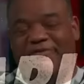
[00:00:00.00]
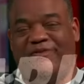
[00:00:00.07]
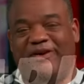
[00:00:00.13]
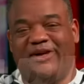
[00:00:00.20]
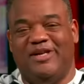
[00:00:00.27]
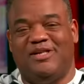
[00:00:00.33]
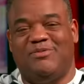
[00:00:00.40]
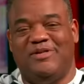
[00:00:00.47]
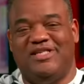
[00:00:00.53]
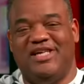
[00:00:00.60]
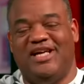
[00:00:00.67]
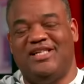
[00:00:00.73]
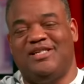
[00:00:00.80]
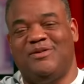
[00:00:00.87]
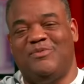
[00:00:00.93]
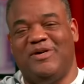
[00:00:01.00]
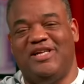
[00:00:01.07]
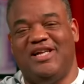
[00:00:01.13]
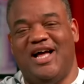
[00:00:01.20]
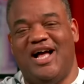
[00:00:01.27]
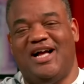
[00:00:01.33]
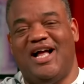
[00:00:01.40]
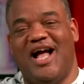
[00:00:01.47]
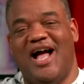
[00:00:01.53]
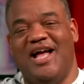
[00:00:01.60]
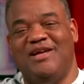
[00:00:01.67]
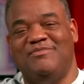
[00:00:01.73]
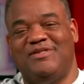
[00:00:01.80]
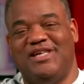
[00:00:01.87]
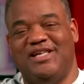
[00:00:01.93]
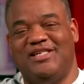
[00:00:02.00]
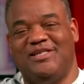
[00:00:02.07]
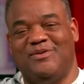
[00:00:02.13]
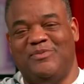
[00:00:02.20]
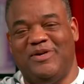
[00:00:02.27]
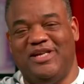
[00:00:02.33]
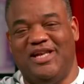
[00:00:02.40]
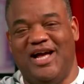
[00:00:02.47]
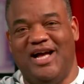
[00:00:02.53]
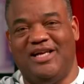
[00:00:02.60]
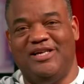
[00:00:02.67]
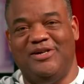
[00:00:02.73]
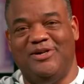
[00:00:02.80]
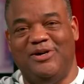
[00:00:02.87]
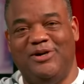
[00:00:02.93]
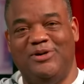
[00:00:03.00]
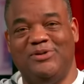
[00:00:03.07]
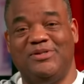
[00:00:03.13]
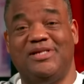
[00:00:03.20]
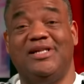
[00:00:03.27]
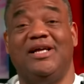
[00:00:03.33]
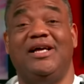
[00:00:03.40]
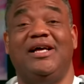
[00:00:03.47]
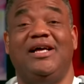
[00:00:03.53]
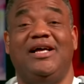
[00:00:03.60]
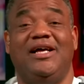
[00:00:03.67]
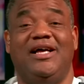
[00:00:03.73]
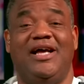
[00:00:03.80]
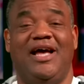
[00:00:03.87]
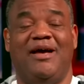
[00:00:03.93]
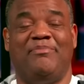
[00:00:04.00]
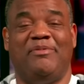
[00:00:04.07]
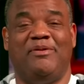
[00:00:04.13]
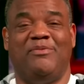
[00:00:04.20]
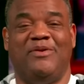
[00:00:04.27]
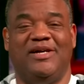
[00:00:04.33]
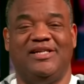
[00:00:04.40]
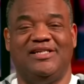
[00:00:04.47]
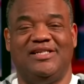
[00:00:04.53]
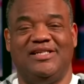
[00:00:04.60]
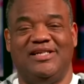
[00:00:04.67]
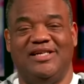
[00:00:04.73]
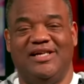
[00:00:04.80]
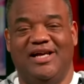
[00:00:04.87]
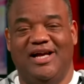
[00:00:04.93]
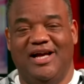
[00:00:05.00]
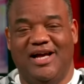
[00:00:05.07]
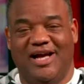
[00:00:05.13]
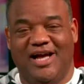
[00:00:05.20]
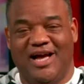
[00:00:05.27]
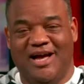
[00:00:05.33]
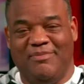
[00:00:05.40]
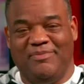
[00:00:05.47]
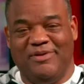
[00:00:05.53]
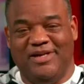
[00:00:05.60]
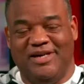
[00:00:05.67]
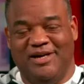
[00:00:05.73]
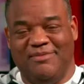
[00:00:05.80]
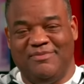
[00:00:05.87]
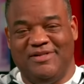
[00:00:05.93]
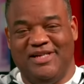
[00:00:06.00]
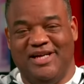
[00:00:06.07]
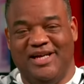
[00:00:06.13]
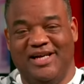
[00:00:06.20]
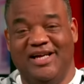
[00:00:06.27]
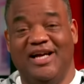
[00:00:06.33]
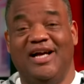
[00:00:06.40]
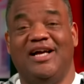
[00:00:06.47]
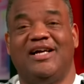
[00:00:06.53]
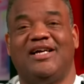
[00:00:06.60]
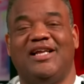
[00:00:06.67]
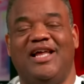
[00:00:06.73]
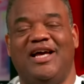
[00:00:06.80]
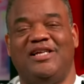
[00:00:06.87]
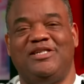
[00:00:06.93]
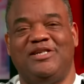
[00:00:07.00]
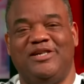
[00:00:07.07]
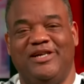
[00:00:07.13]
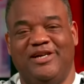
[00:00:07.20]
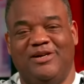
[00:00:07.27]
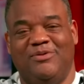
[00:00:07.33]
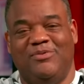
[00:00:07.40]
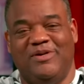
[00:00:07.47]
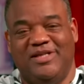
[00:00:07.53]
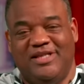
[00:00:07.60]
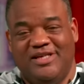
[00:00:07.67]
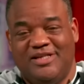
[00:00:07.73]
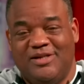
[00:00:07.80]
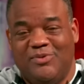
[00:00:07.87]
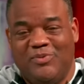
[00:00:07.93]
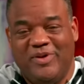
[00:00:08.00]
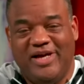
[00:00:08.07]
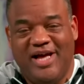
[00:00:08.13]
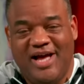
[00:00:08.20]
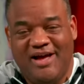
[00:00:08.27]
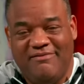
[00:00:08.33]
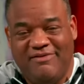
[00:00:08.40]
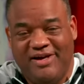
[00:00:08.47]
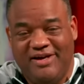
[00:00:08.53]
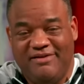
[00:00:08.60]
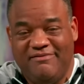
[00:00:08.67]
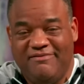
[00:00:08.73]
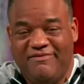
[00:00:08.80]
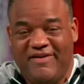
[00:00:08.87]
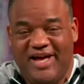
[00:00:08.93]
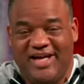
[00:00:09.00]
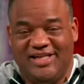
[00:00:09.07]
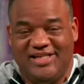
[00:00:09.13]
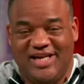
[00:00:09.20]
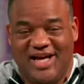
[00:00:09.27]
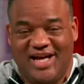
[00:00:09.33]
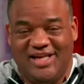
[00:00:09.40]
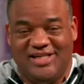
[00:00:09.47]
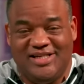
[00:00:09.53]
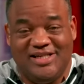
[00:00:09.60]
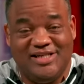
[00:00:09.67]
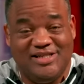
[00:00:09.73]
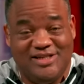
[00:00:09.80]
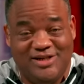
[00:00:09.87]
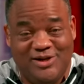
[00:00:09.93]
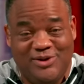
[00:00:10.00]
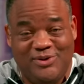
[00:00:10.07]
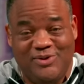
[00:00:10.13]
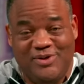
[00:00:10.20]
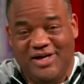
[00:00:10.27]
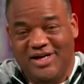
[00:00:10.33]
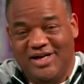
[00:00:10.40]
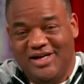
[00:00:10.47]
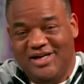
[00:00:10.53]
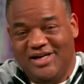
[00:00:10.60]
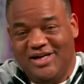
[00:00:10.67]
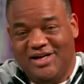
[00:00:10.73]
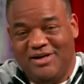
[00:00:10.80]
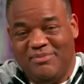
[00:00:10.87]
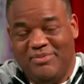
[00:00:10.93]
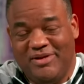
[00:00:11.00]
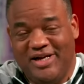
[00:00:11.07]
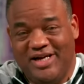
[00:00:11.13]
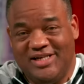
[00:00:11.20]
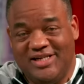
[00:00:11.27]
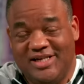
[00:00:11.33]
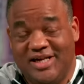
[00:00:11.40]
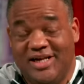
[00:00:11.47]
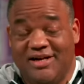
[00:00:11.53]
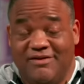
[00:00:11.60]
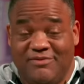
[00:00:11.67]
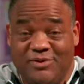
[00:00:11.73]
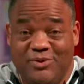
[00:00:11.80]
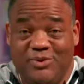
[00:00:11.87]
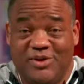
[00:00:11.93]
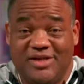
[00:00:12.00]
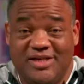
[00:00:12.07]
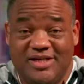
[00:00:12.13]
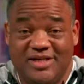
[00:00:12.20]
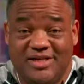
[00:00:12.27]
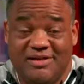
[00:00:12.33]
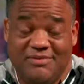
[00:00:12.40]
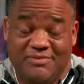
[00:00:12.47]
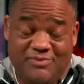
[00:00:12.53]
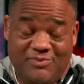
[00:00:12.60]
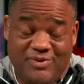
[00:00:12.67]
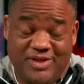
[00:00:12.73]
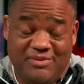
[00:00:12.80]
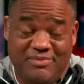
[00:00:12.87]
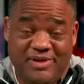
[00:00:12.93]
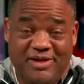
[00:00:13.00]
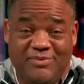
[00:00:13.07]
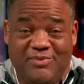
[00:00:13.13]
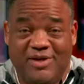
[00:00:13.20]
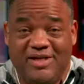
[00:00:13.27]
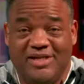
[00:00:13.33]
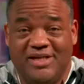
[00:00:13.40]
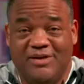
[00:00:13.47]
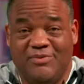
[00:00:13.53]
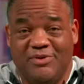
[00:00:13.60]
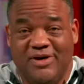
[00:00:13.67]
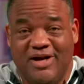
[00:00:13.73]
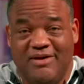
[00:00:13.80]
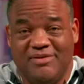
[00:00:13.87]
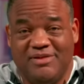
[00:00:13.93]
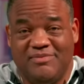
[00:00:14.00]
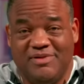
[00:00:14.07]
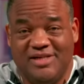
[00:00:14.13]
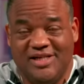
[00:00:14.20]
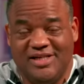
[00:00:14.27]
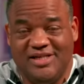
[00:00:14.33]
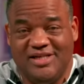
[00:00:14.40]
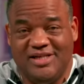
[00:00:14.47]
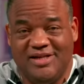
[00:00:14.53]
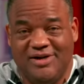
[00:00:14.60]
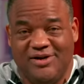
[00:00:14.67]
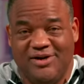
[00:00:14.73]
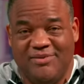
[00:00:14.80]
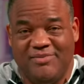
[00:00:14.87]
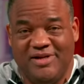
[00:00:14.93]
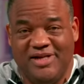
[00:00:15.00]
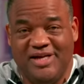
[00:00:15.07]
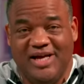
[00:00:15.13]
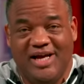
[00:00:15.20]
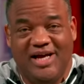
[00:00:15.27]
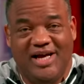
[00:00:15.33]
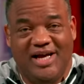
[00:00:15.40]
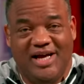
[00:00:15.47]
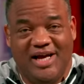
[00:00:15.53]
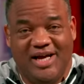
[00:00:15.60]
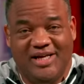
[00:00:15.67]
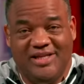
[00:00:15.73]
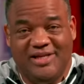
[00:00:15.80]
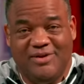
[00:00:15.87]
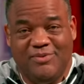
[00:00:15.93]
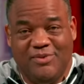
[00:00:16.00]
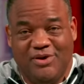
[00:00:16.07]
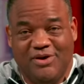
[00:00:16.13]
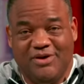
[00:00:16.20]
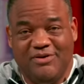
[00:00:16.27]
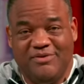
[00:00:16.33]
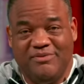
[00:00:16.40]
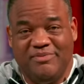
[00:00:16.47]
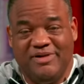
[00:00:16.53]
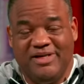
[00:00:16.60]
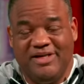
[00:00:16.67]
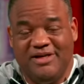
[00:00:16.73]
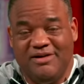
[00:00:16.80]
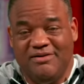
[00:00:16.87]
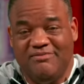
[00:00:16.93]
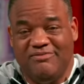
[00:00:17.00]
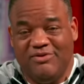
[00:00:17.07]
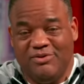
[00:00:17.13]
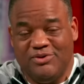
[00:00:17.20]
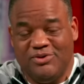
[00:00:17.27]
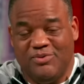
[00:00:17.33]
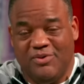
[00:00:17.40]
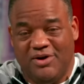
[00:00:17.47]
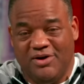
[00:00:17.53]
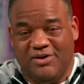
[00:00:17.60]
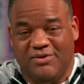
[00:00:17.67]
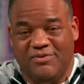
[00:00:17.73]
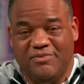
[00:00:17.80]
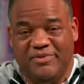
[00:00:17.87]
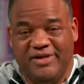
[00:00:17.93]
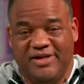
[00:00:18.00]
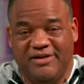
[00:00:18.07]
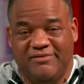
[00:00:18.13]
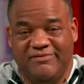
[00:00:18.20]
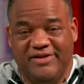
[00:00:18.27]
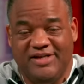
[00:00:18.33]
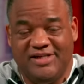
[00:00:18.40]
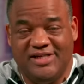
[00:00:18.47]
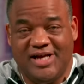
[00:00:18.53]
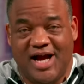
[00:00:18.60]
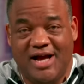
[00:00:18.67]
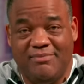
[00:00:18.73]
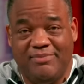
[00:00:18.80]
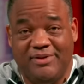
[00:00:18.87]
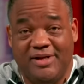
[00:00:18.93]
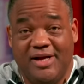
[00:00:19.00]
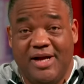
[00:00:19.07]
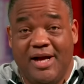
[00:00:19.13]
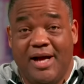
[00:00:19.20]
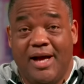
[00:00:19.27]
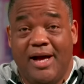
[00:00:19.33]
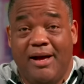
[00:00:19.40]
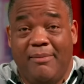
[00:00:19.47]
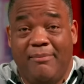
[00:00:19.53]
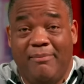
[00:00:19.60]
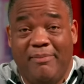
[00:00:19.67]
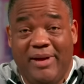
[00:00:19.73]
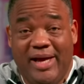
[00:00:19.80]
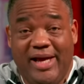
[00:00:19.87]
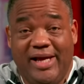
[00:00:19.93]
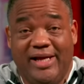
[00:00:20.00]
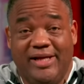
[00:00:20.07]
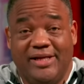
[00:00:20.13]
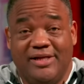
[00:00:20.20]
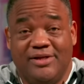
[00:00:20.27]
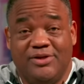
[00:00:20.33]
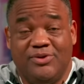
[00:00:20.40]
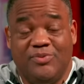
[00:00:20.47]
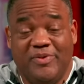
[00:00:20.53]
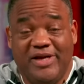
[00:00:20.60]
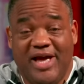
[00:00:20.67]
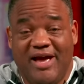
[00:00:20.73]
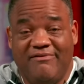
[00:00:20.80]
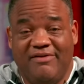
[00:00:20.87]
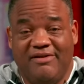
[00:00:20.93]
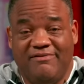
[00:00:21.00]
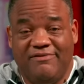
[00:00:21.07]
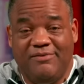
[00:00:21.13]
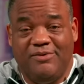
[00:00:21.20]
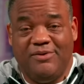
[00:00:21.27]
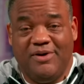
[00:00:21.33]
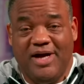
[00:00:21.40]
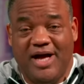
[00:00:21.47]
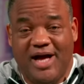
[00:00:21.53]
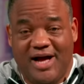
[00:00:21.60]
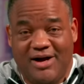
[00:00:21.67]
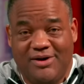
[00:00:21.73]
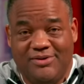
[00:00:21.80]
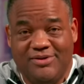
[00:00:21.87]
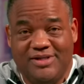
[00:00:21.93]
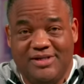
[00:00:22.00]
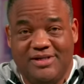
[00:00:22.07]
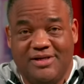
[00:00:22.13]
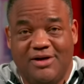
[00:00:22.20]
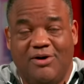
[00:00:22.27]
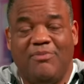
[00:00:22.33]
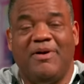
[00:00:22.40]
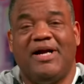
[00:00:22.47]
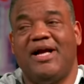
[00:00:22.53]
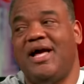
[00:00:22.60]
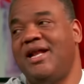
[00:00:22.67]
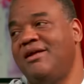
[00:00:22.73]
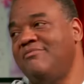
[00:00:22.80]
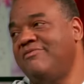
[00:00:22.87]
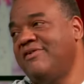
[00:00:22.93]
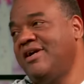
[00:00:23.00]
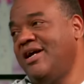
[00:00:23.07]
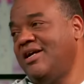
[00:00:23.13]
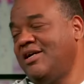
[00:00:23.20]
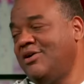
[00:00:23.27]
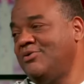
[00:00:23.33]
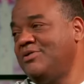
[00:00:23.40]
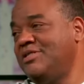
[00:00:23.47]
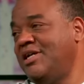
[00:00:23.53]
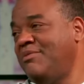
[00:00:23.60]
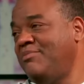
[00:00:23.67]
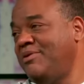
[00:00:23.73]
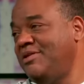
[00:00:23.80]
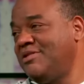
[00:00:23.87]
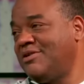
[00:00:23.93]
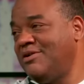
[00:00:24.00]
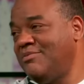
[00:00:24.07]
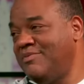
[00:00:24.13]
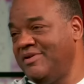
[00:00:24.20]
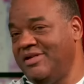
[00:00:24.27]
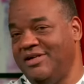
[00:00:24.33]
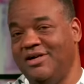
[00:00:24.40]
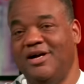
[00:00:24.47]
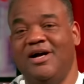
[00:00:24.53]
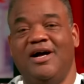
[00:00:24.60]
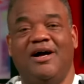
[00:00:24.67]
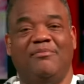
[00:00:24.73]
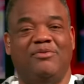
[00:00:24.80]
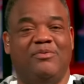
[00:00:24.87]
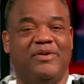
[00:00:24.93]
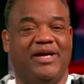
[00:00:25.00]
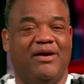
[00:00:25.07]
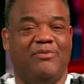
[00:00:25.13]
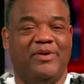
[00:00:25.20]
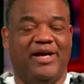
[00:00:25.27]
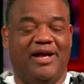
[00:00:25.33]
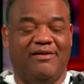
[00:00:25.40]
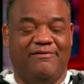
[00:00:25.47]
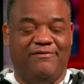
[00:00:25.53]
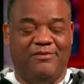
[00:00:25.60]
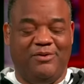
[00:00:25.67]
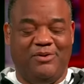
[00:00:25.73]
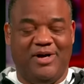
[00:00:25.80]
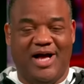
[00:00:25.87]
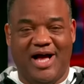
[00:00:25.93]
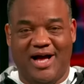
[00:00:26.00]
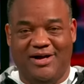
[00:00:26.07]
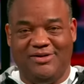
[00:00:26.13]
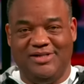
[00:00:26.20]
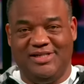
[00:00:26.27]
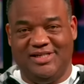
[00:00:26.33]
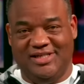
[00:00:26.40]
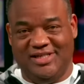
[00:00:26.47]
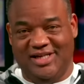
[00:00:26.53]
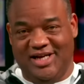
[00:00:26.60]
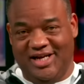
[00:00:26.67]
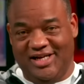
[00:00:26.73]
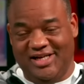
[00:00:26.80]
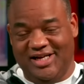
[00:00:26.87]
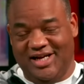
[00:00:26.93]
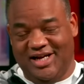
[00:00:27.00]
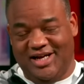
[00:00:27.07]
Fearless with Jason Whitlock. I am Jason Whitlock, your host. Happy Wednesday. Happy hump day. Glad you're here with us. We have a fantastic show planned today. Of course, with it being Wednesday, we'll have some Tennessee Harmony. Anthony Walker will be here. Virgil Walker will be here via Skype. But man, do we have a full house. Oh my God, I even forgot. Coach JB's gonna be here. Mm. We got a full house today.